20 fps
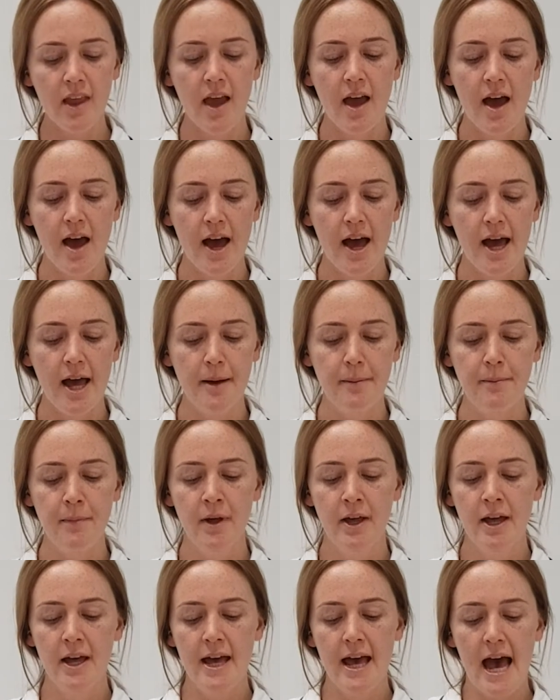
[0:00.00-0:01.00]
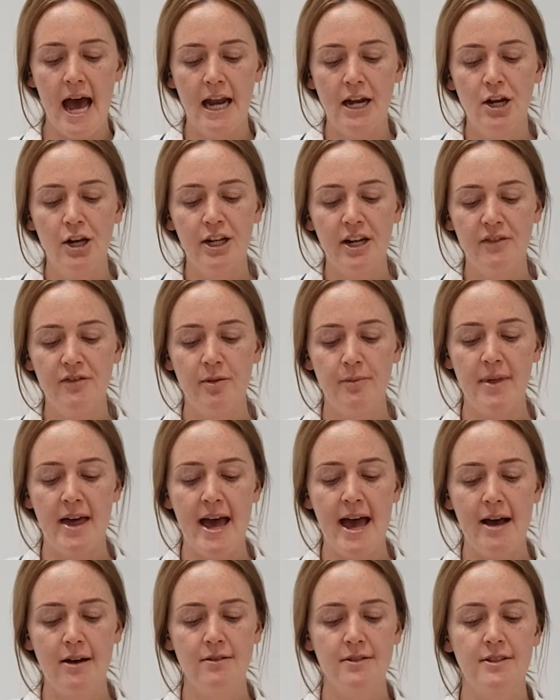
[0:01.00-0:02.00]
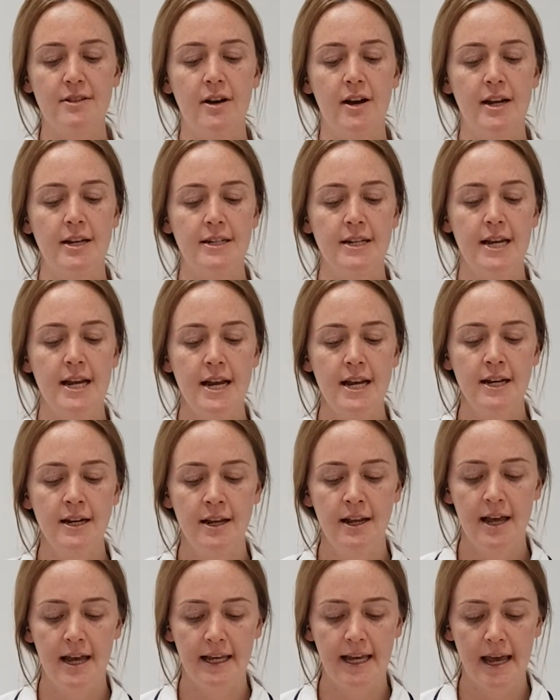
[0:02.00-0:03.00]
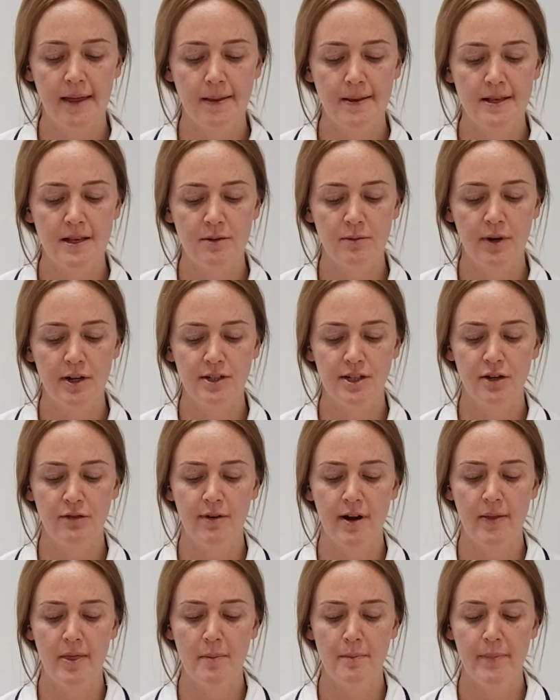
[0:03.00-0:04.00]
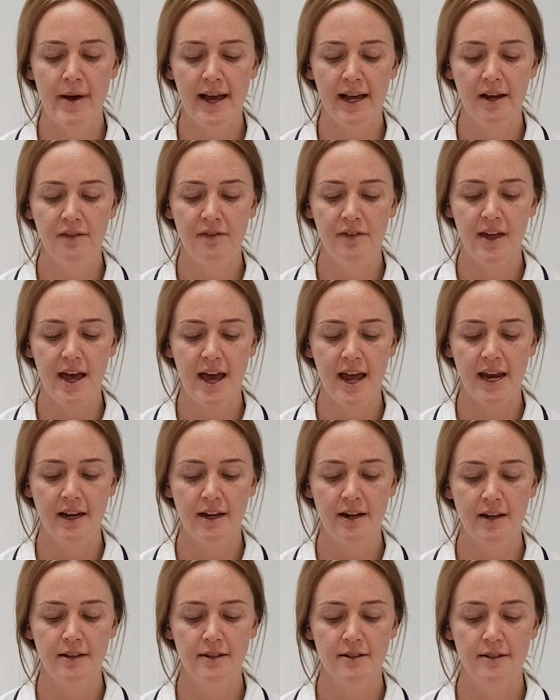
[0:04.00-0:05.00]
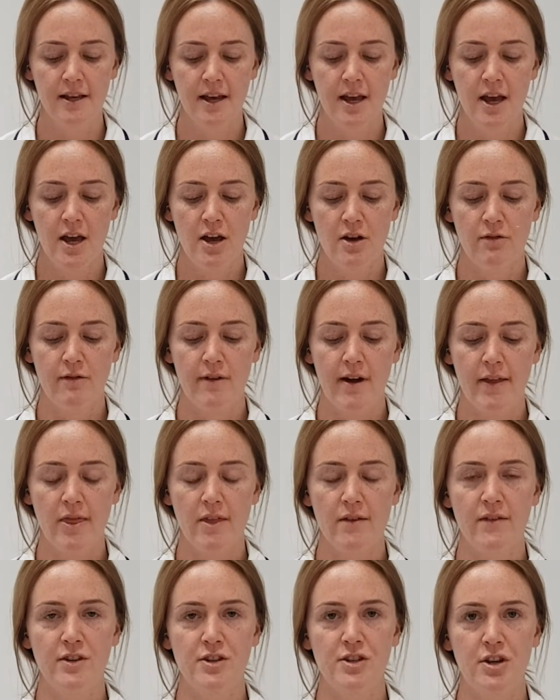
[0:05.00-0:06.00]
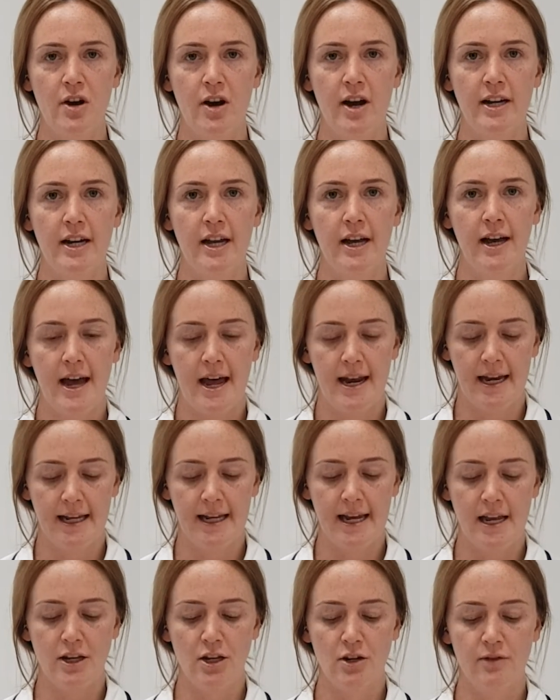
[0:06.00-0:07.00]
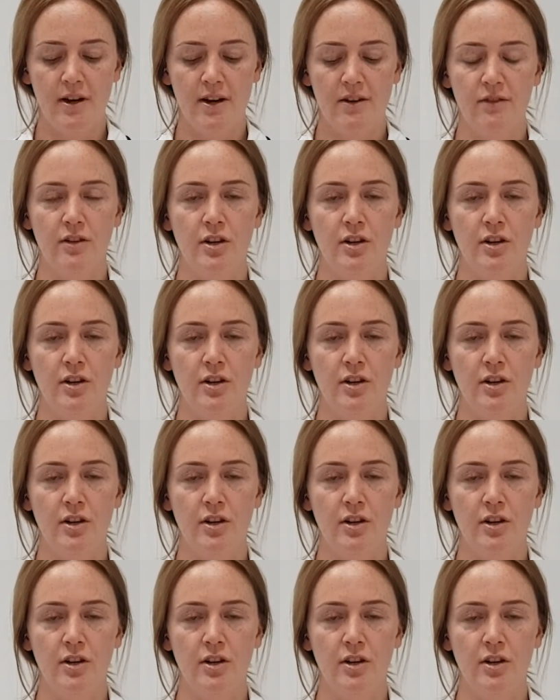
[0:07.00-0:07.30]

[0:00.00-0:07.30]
And looking from the outside in, again, this is what's around the back of the anus, around the vagina, and again urethra.